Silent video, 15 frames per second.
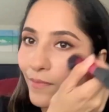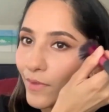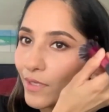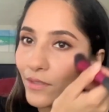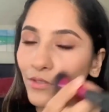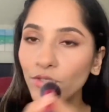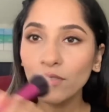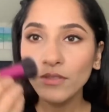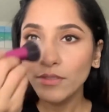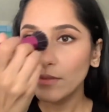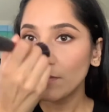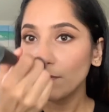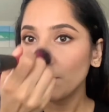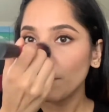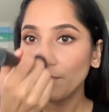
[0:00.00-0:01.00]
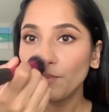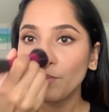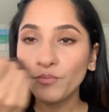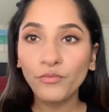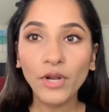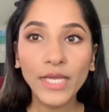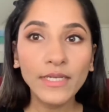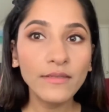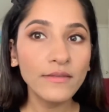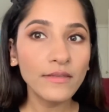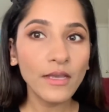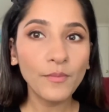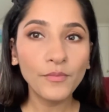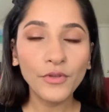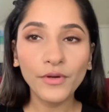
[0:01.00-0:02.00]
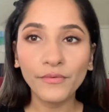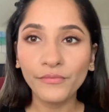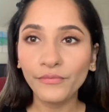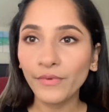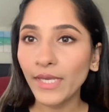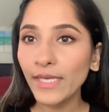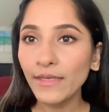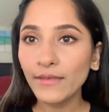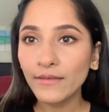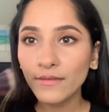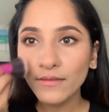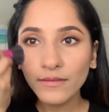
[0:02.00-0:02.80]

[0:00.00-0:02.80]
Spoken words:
just brightens up your face. I